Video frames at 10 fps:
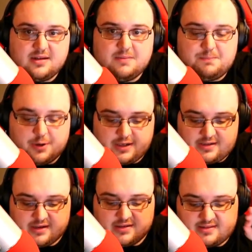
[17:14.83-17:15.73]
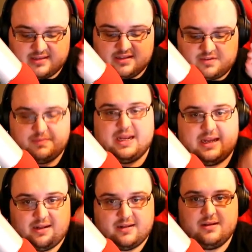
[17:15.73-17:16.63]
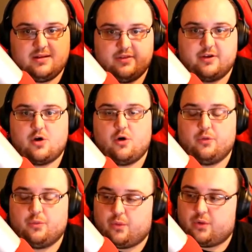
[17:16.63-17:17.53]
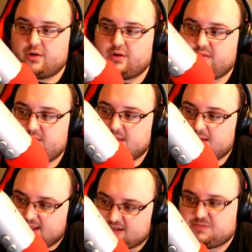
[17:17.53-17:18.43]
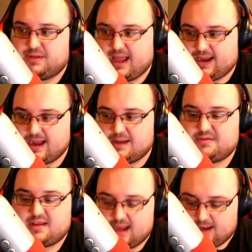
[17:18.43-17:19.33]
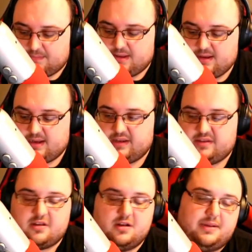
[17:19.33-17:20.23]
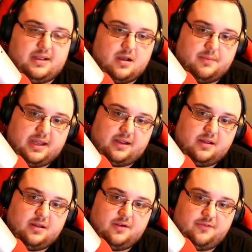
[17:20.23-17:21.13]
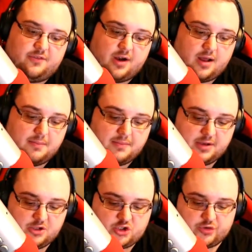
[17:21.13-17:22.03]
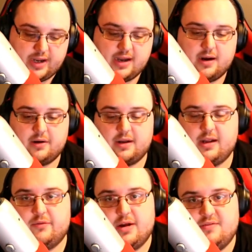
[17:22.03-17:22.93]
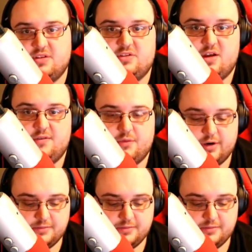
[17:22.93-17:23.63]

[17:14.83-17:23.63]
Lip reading: But does this mean the Cold War, the next Black Ops game, is going to be coming from Treyarch and Raven Software?